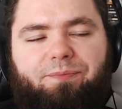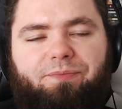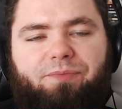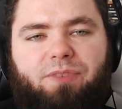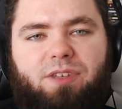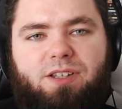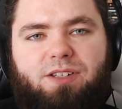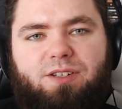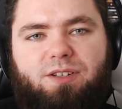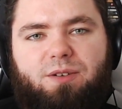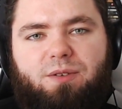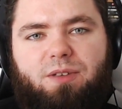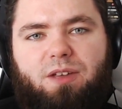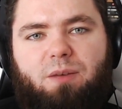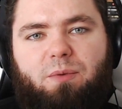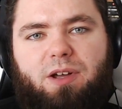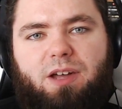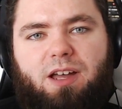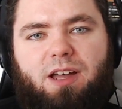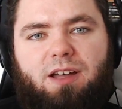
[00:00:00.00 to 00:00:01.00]
So they
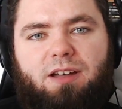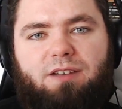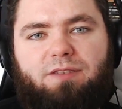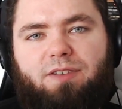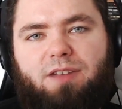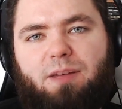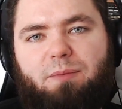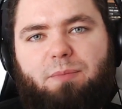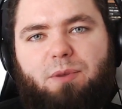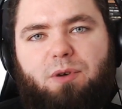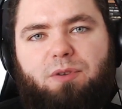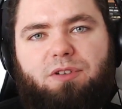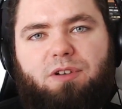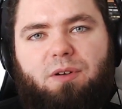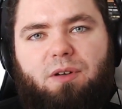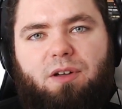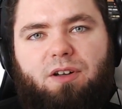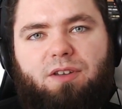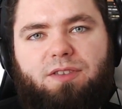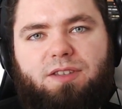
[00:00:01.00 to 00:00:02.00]
were kind of like both
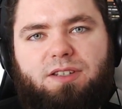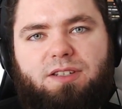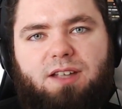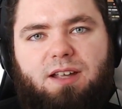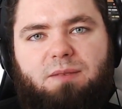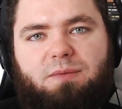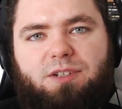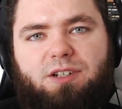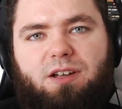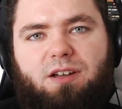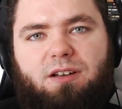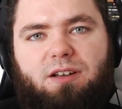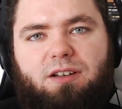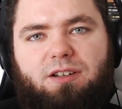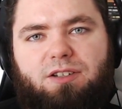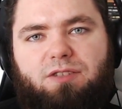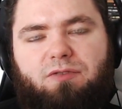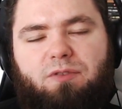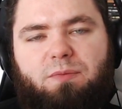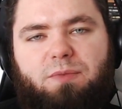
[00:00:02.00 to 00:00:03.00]
going on the same journey,
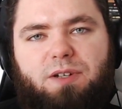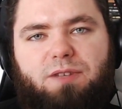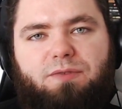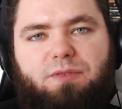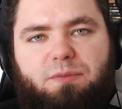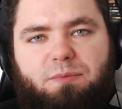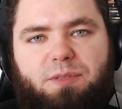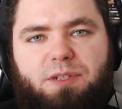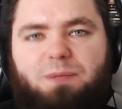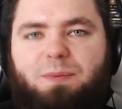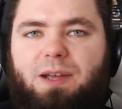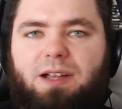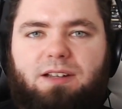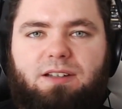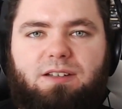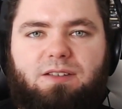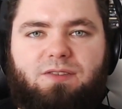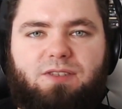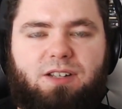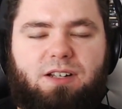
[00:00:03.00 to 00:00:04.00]
just from different
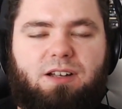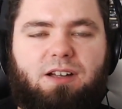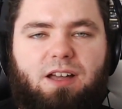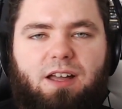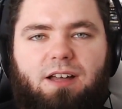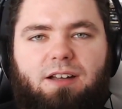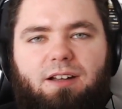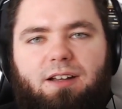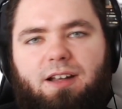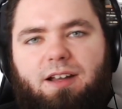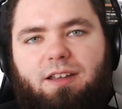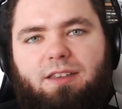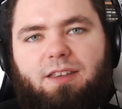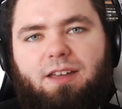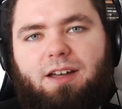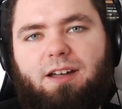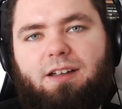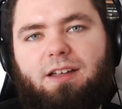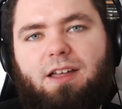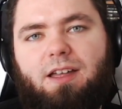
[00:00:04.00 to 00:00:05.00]
perspectives, and I kind of like
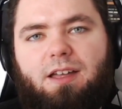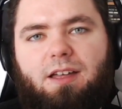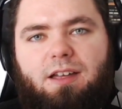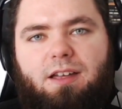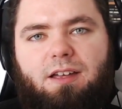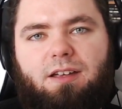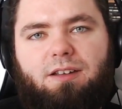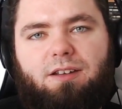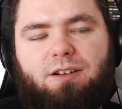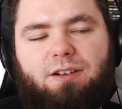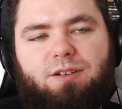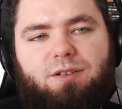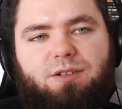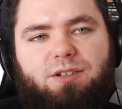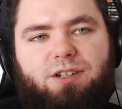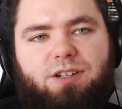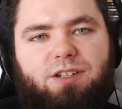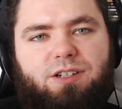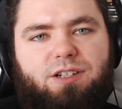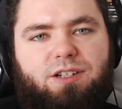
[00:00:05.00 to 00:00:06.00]
that. You know,
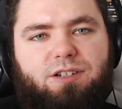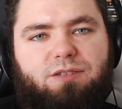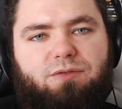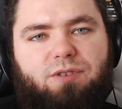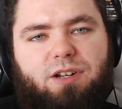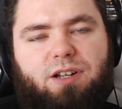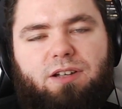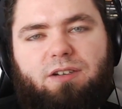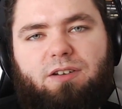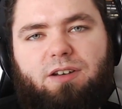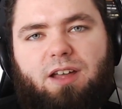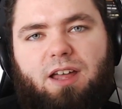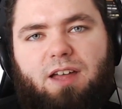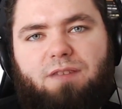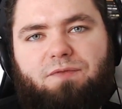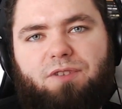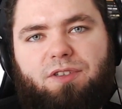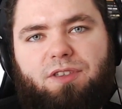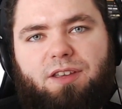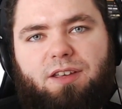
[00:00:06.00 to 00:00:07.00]
Shinji is really good at
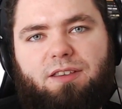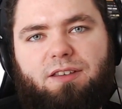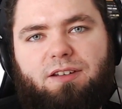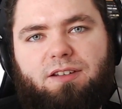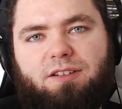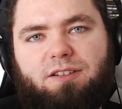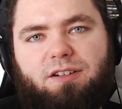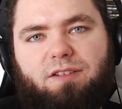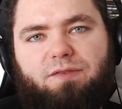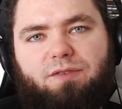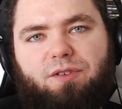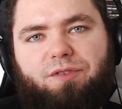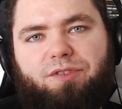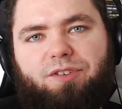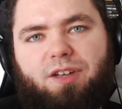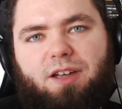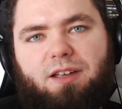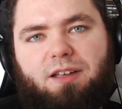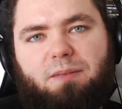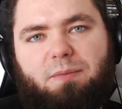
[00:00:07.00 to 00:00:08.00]
everything that doesn't involve
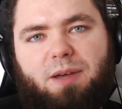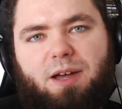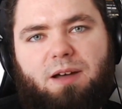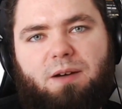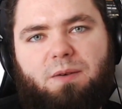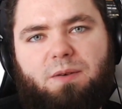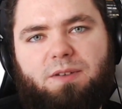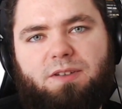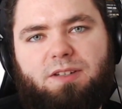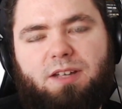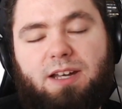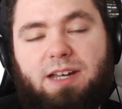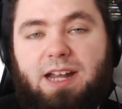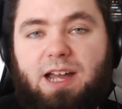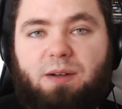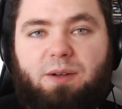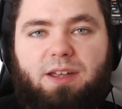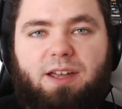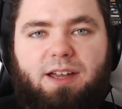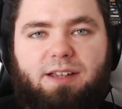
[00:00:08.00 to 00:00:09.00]
psychic powers, and
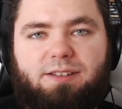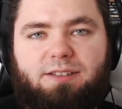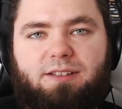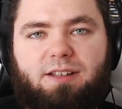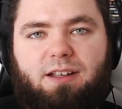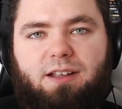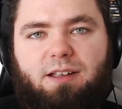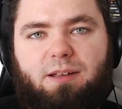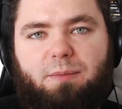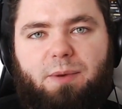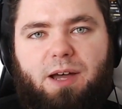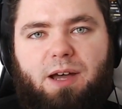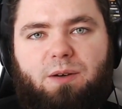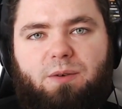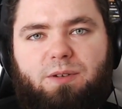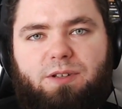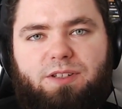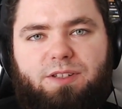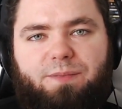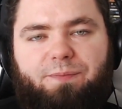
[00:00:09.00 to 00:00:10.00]
now he has psychic
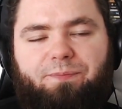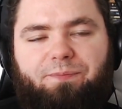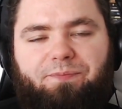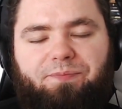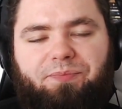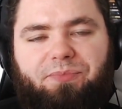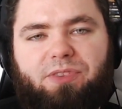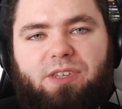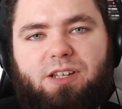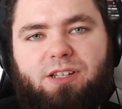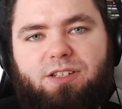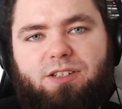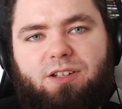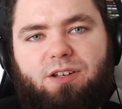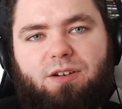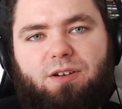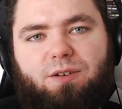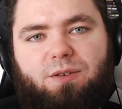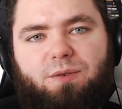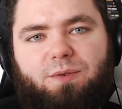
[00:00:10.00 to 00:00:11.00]
powers.
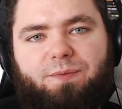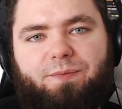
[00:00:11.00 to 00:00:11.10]
So